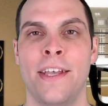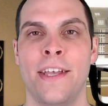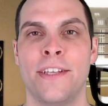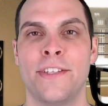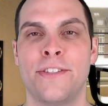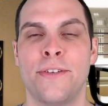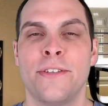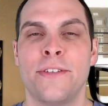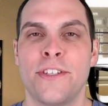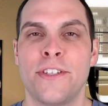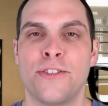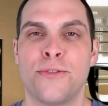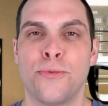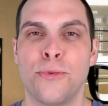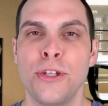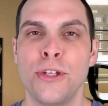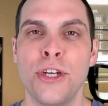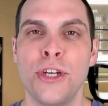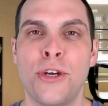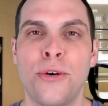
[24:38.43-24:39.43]
So it's this
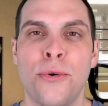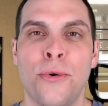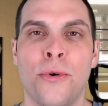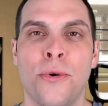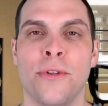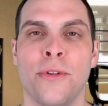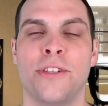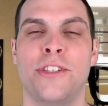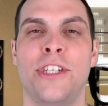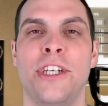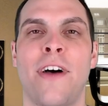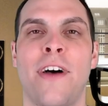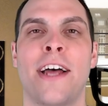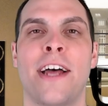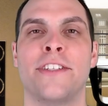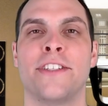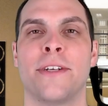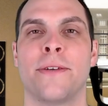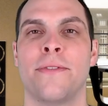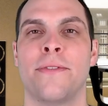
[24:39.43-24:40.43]
really cool
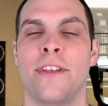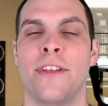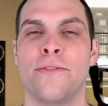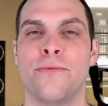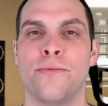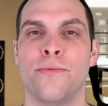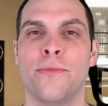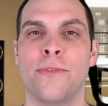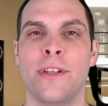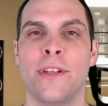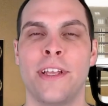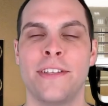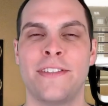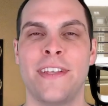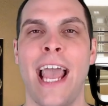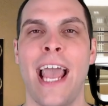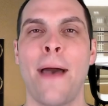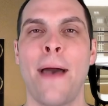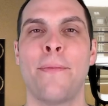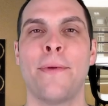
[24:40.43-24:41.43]
geologic these it's
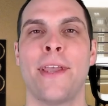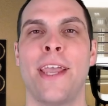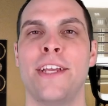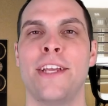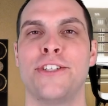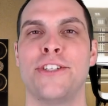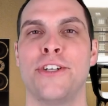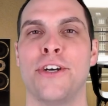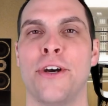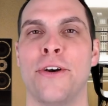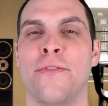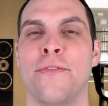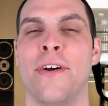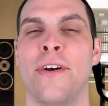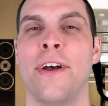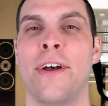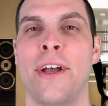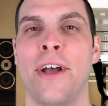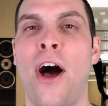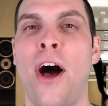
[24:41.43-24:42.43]
the application of
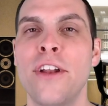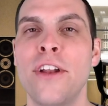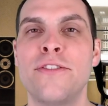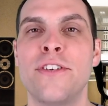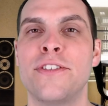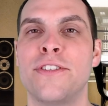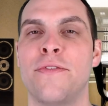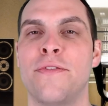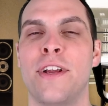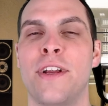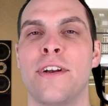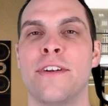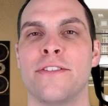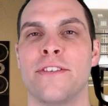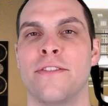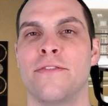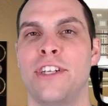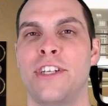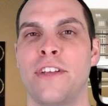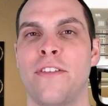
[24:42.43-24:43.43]
uh, hundreds of years
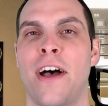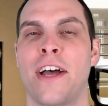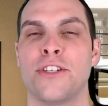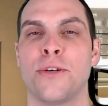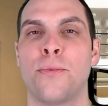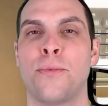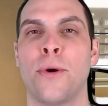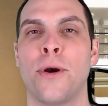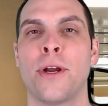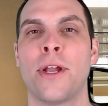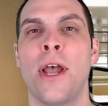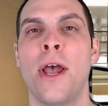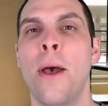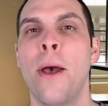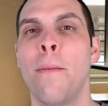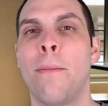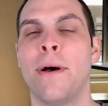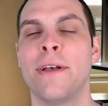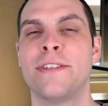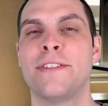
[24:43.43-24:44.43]
of geologic work
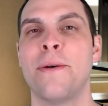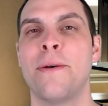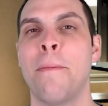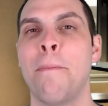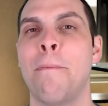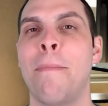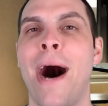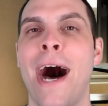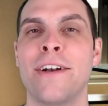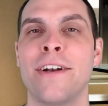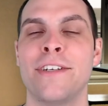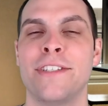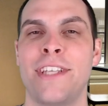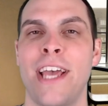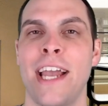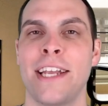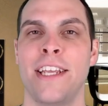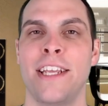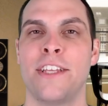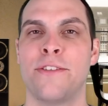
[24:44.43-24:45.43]
plus some modern
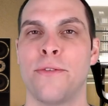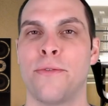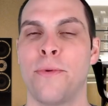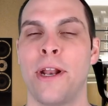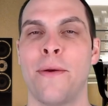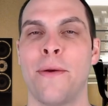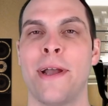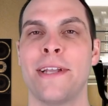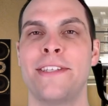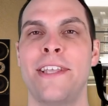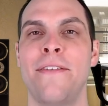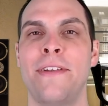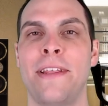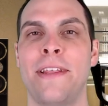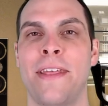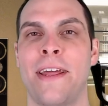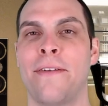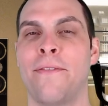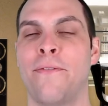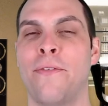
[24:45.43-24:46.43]
techniques with radioactivity
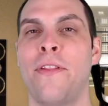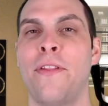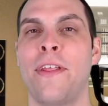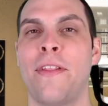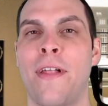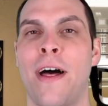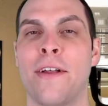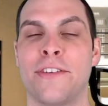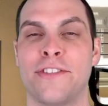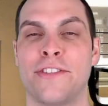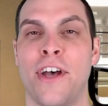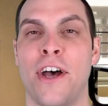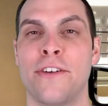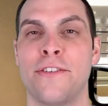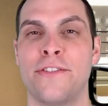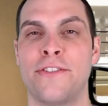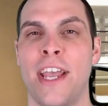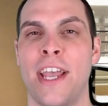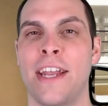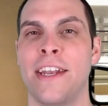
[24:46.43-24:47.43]
that have really allowed us to
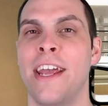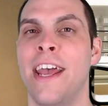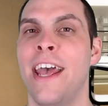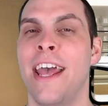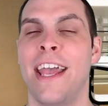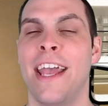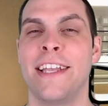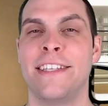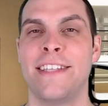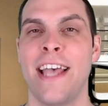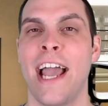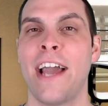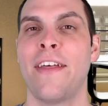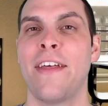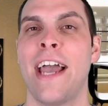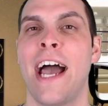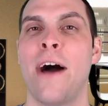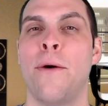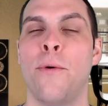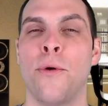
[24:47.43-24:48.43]
understand
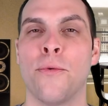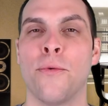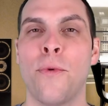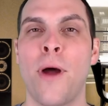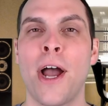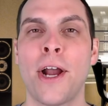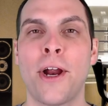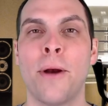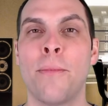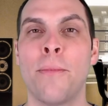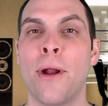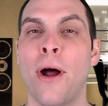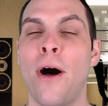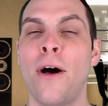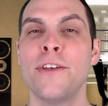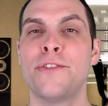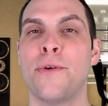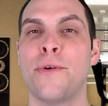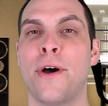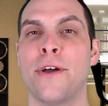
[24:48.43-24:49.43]
exactly how old rock are but
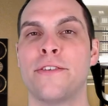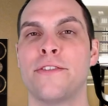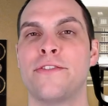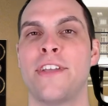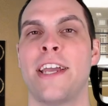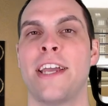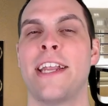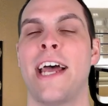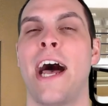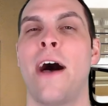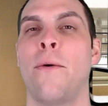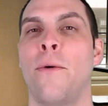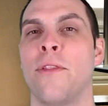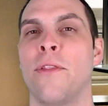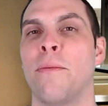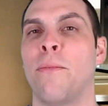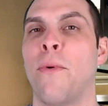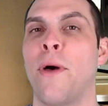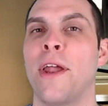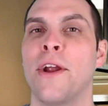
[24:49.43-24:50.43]
also understand how old
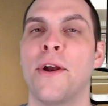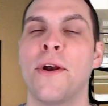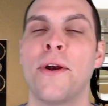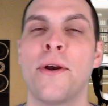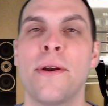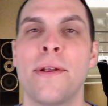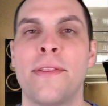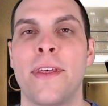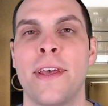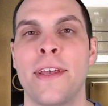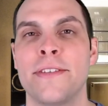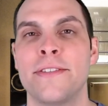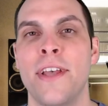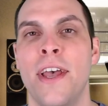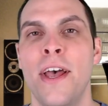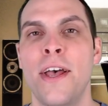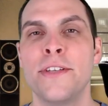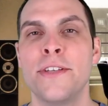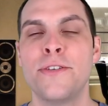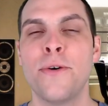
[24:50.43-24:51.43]
the planet Earth is.
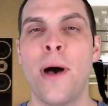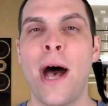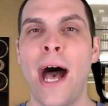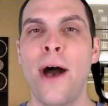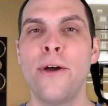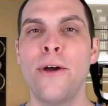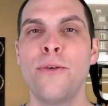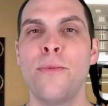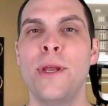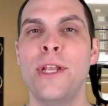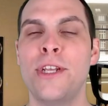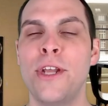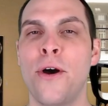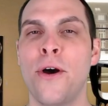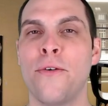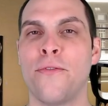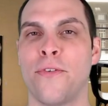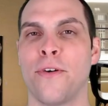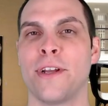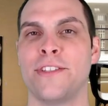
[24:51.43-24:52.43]
So how do we
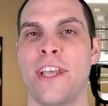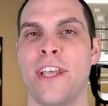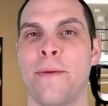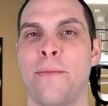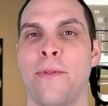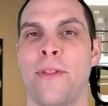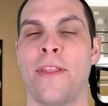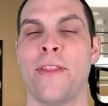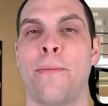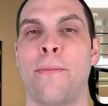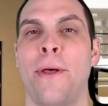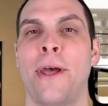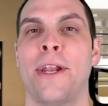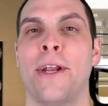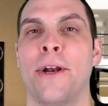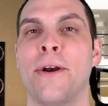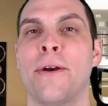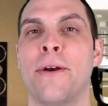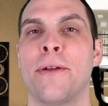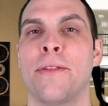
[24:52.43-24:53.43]
know for example that the
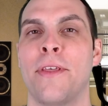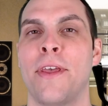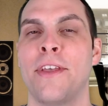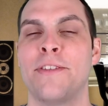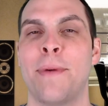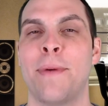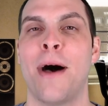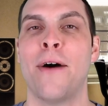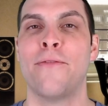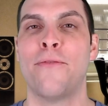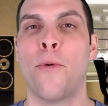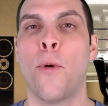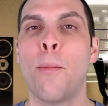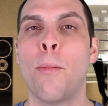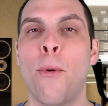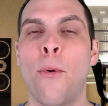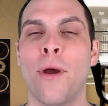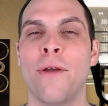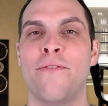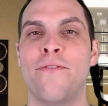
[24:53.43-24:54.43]
planet Earth is about
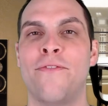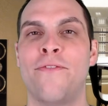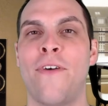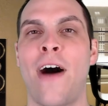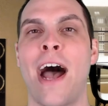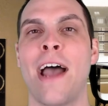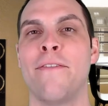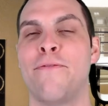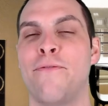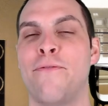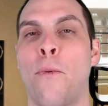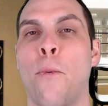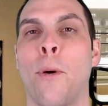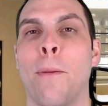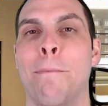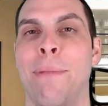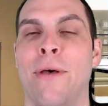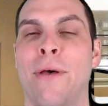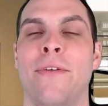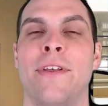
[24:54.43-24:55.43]

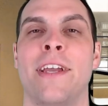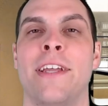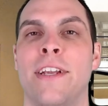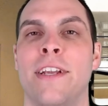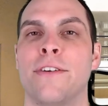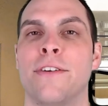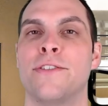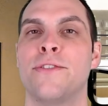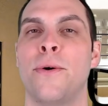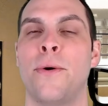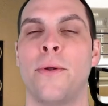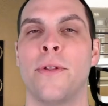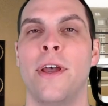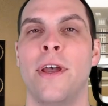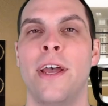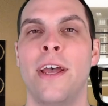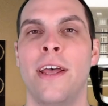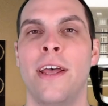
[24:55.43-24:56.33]
4.54 billion years old?